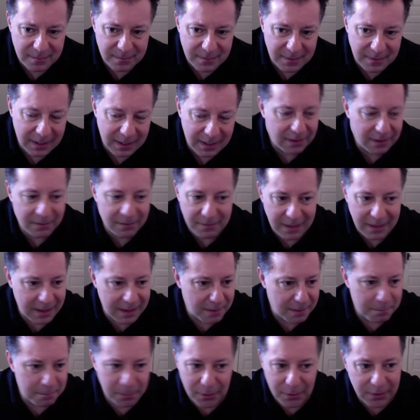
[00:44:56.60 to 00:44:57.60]
I don't know, they had
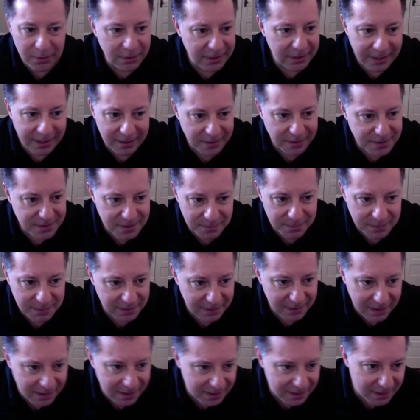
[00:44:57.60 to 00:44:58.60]
a Burger King or something
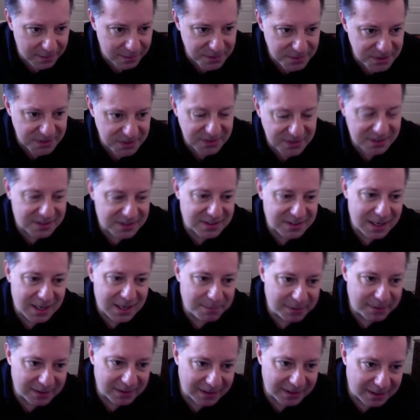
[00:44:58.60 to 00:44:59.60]
there. I thought I was just going to
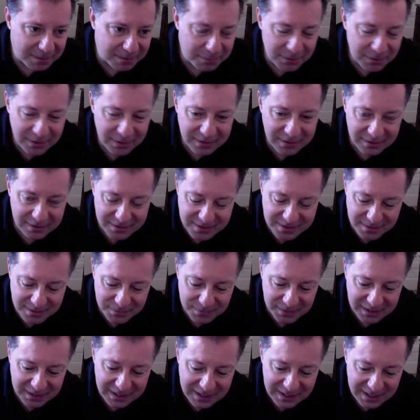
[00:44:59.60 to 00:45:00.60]
stop in and get a burger or
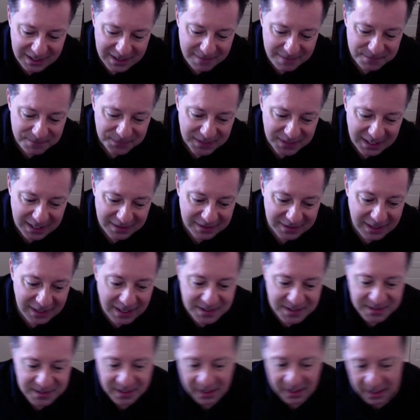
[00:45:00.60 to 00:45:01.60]
something. And the guy
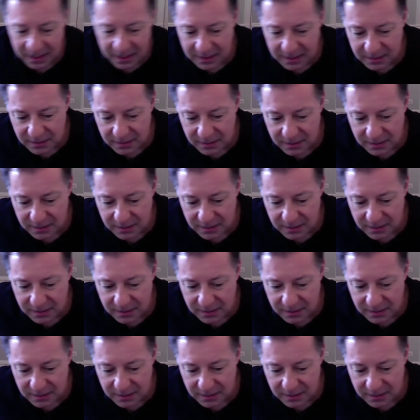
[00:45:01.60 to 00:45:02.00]
said, hey,